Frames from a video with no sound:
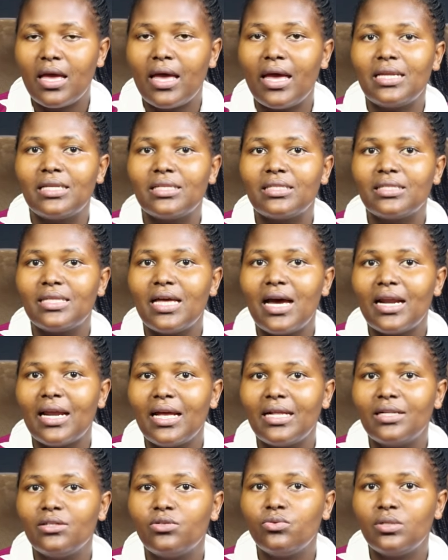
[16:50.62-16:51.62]
and
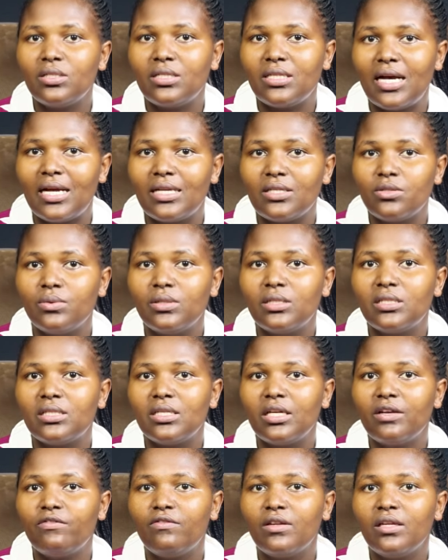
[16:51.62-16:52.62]
sterile tweezers will
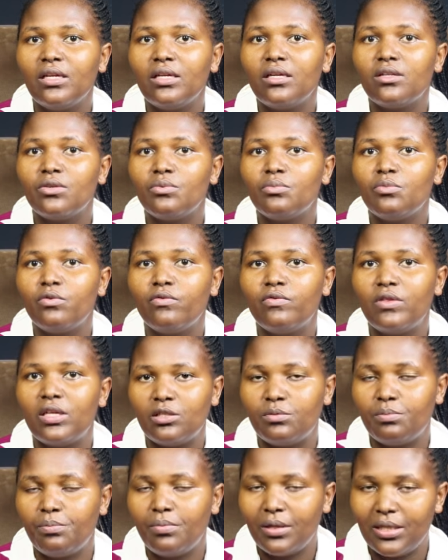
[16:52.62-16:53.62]
safely remove the
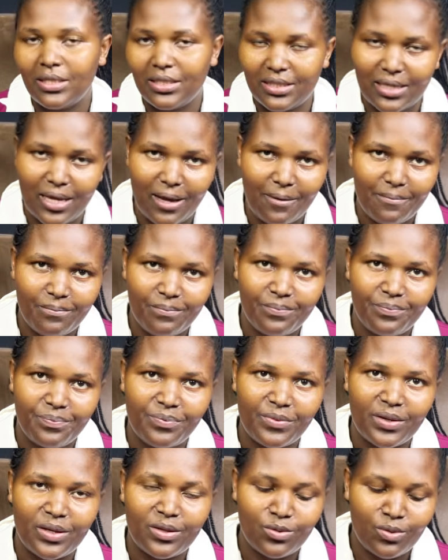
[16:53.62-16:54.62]
splinter.
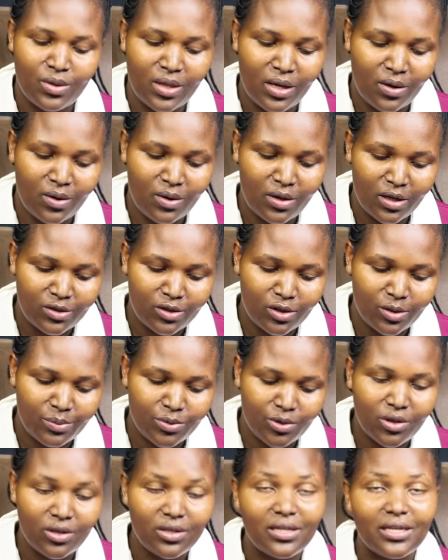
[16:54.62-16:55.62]
So the correct
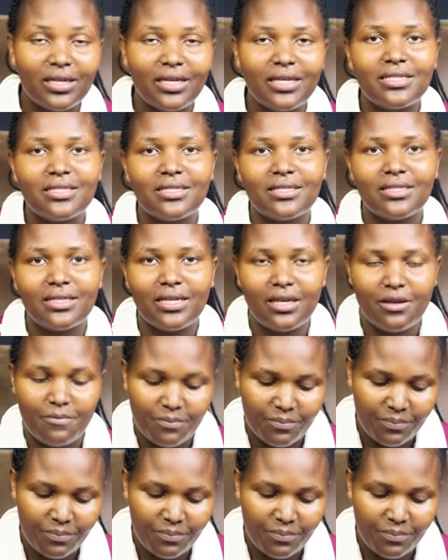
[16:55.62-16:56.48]
option is C.